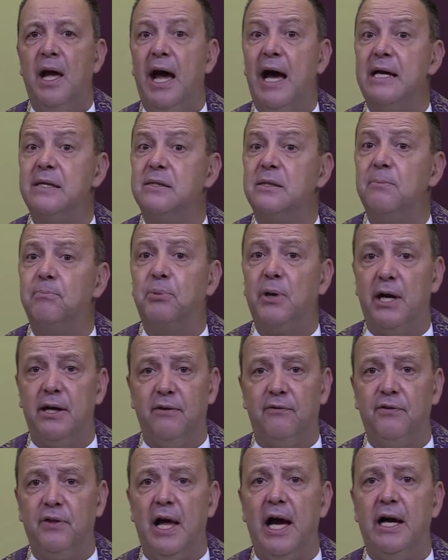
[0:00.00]
as the bread
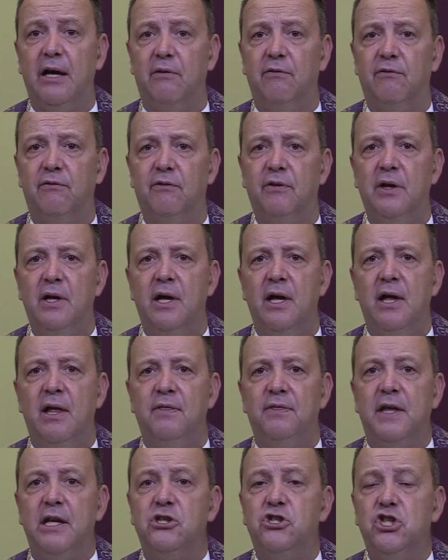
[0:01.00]
of life,
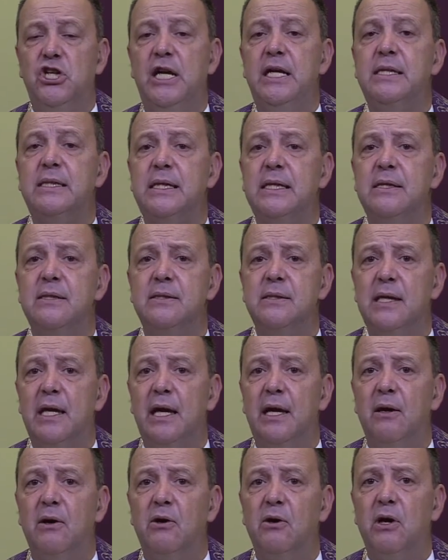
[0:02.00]
that Jesus
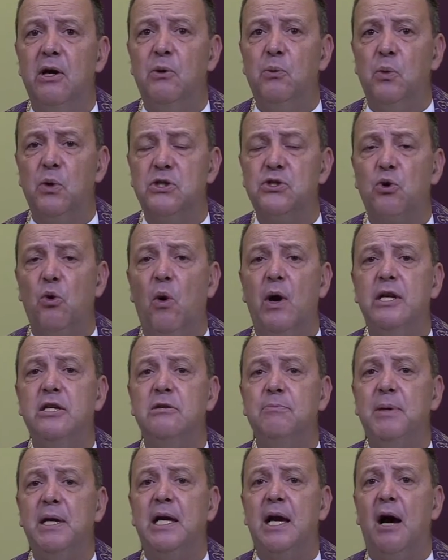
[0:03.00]
was going
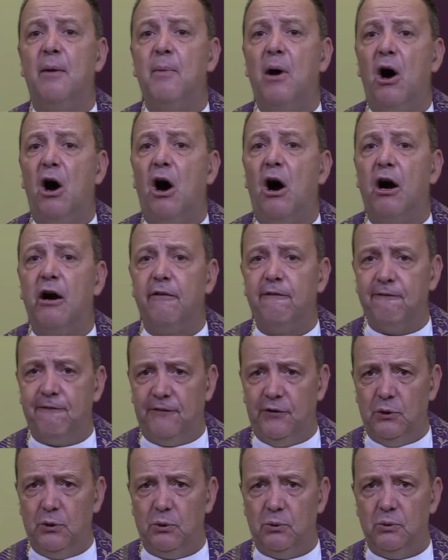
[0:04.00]
to become our
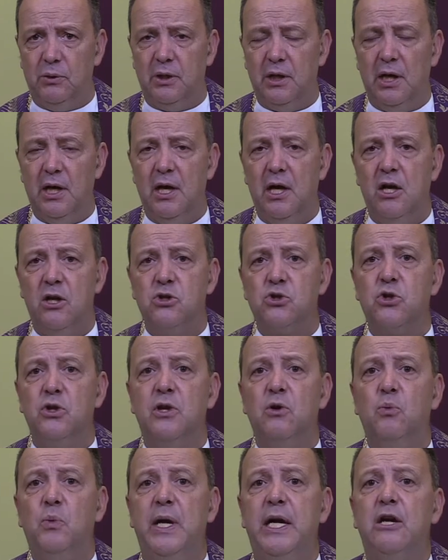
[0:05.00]
food so
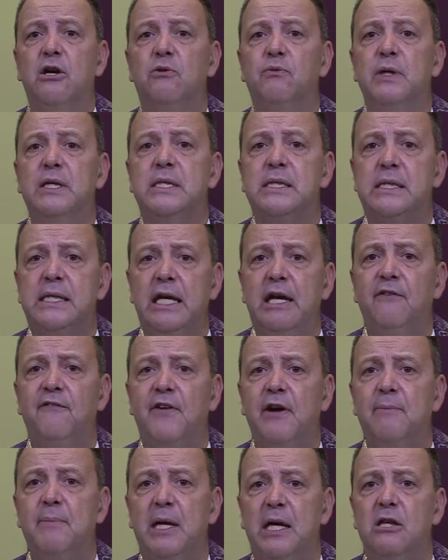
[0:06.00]
that we could receive
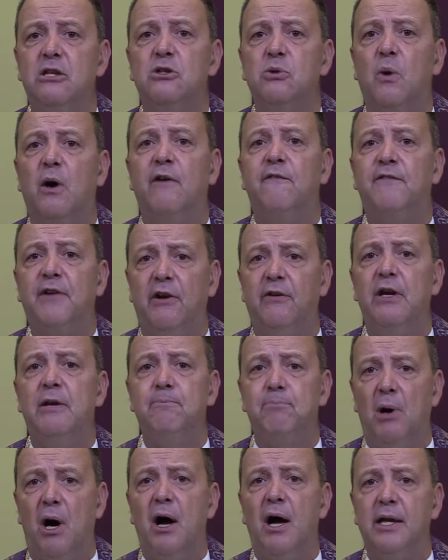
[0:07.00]
him into our very
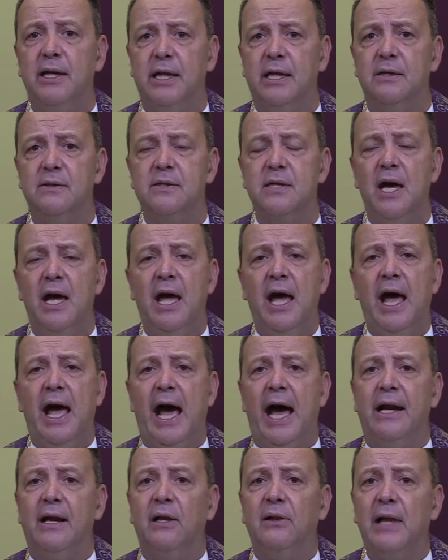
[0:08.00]
bodies
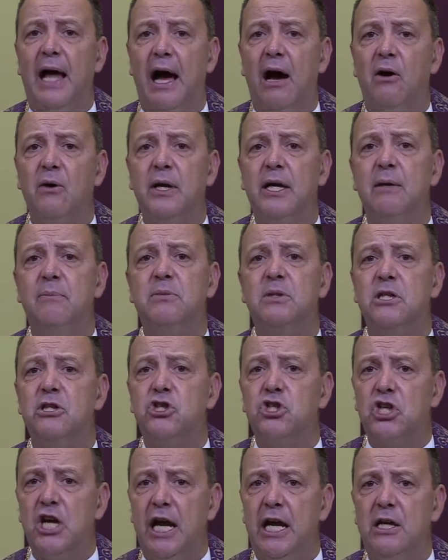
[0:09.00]
and allow him to
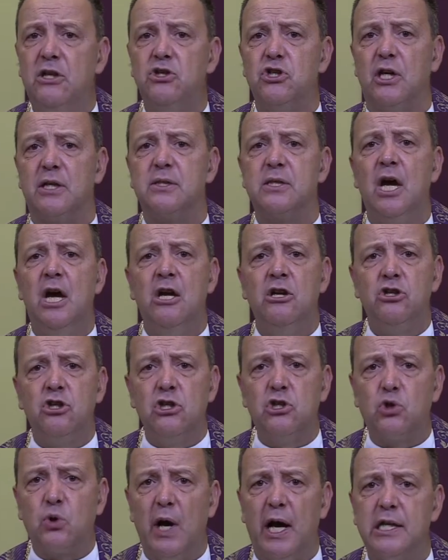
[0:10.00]
change us, to
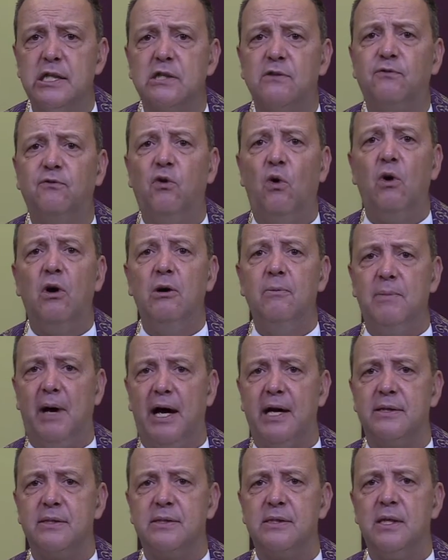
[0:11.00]
transform
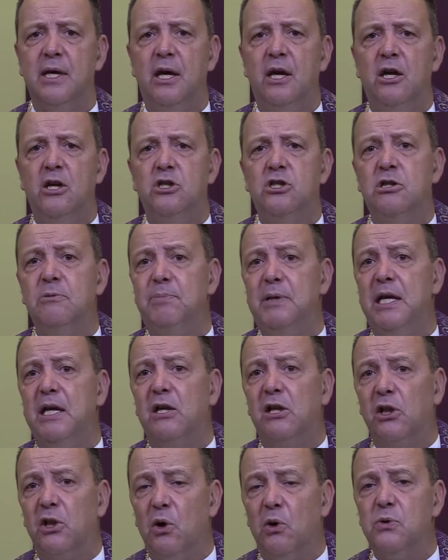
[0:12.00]
us, to be
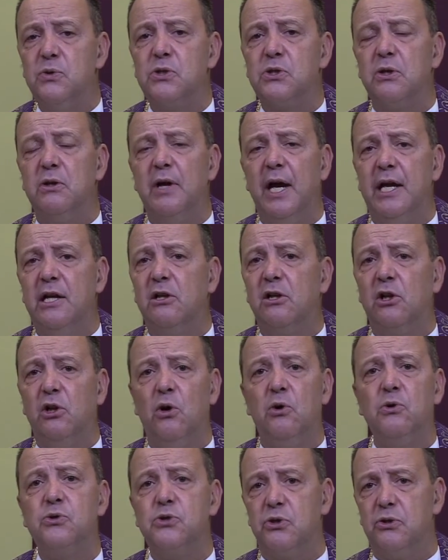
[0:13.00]
closer and
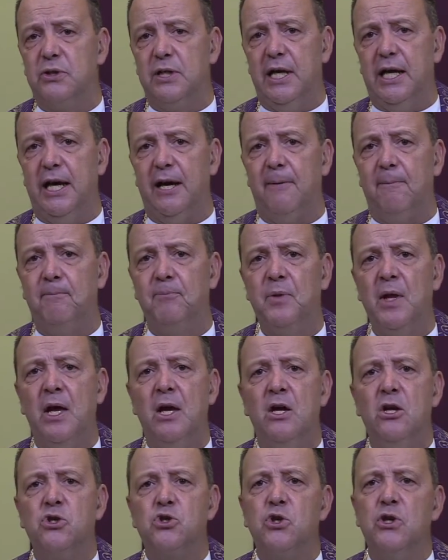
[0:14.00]
closer to him,
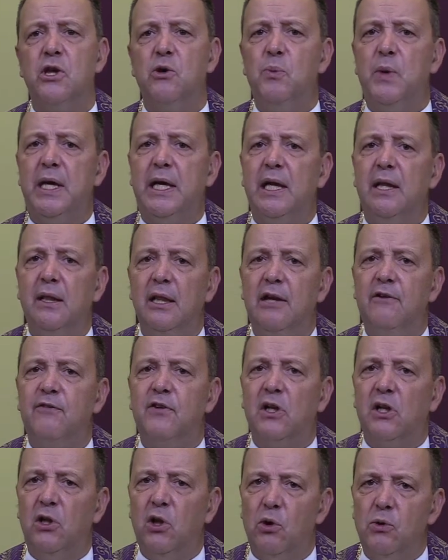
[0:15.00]
so that we can live
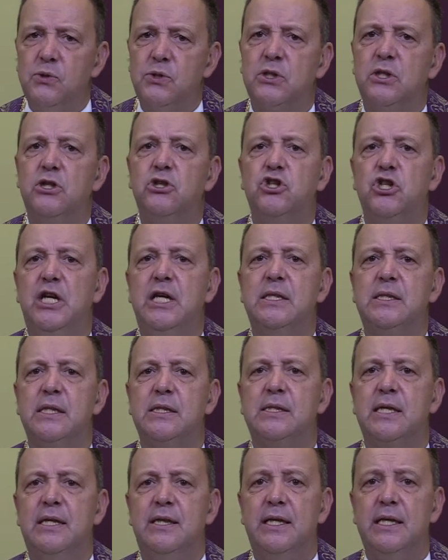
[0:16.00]
close to
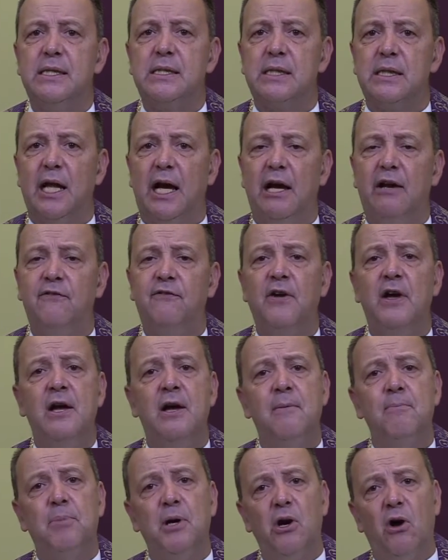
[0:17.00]
Jesus in this life,
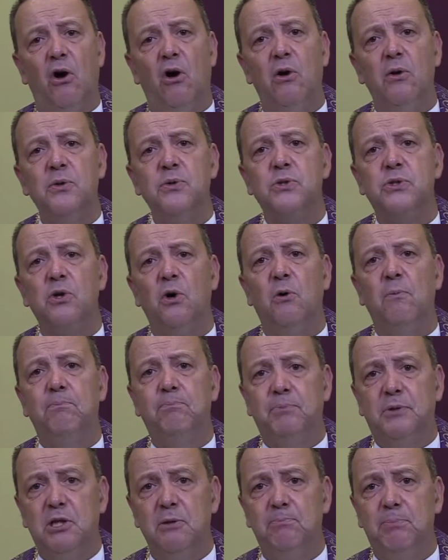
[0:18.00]
but also
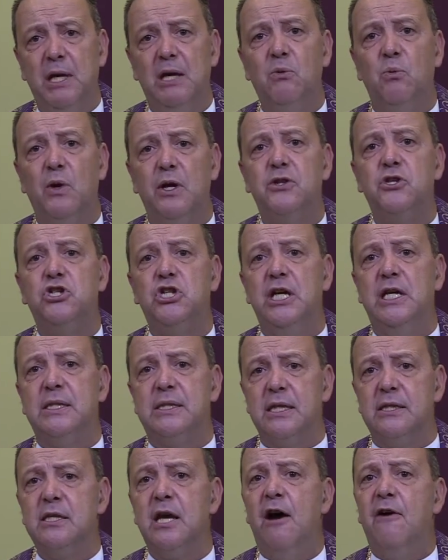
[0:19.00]
to be with
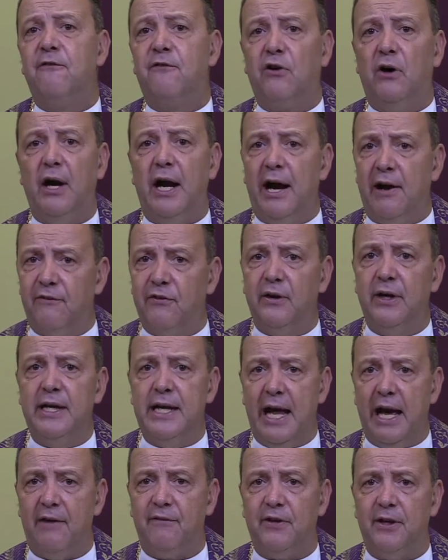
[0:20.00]
Jesus forever in
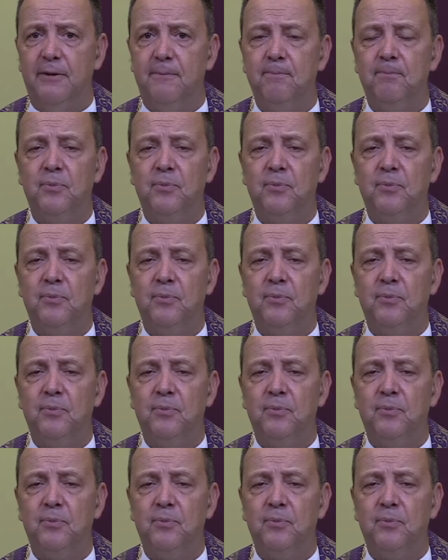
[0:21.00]
heaven.